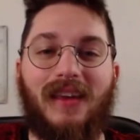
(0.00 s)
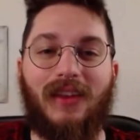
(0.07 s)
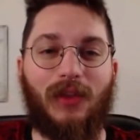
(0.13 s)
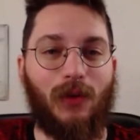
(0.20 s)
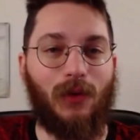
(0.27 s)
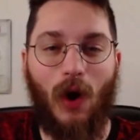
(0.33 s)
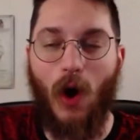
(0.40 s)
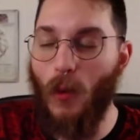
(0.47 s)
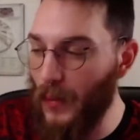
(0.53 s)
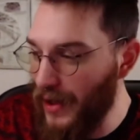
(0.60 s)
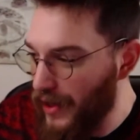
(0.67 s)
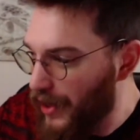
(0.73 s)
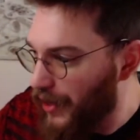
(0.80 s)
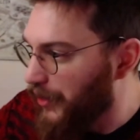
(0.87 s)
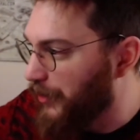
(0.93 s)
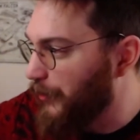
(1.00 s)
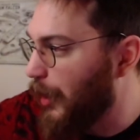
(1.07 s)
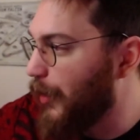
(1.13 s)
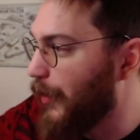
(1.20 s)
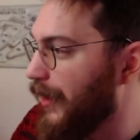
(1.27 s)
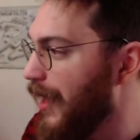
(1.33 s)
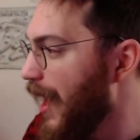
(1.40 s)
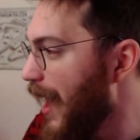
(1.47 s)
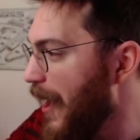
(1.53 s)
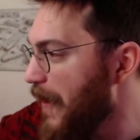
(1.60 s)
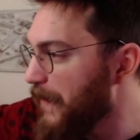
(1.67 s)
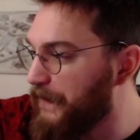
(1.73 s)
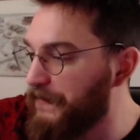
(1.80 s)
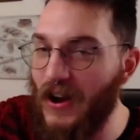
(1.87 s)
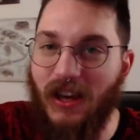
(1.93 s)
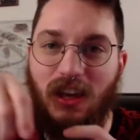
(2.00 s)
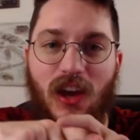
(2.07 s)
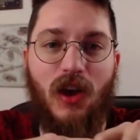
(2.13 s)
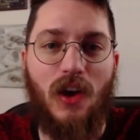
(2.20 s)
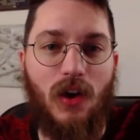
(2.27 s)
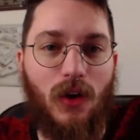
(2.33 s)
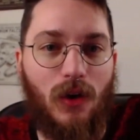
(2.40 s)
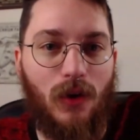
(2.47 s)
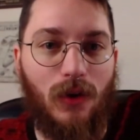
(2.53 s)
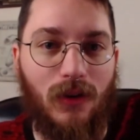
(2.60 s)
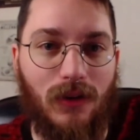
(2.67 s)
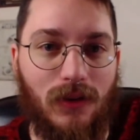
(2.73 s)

the rope, throw it, ha, fuck you.